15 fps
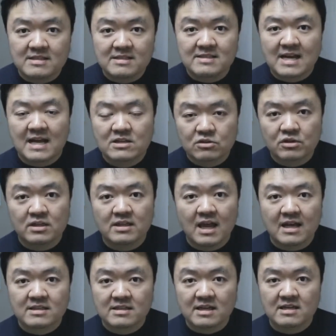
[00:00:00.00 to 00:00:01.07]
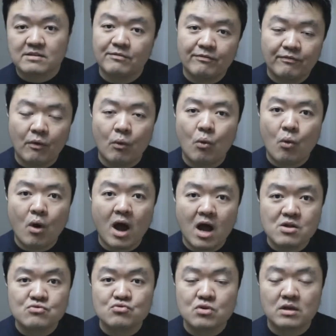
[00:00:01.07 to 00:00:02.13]
this Zato Connect is
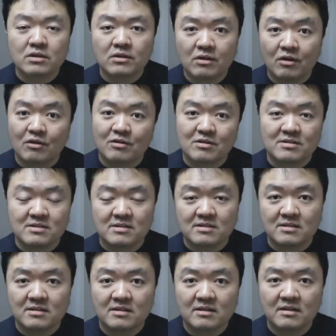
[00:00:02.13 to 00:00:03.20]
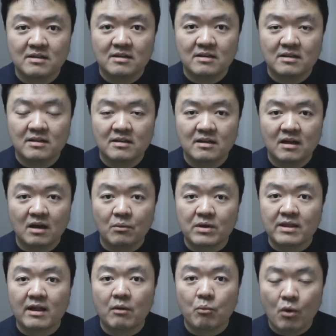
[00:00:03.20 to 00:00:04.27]
$400.
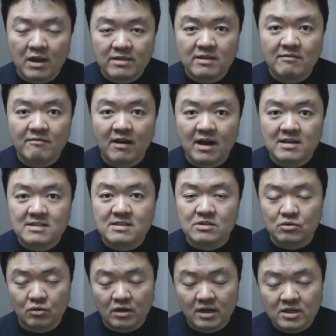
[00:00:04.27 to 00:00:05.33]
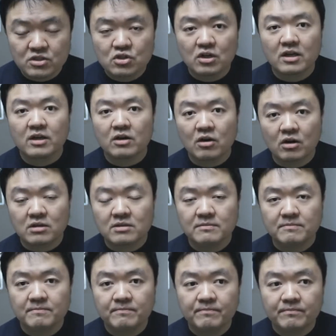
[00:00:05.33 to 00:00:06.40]
And with that one device, you literally got
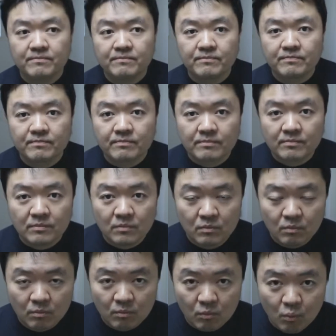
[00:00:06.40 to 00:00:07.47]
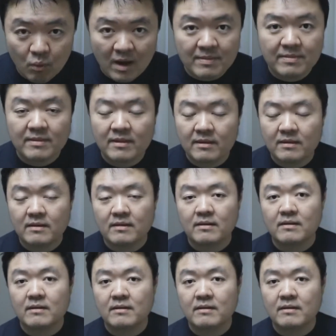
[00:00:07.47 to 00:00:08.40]
one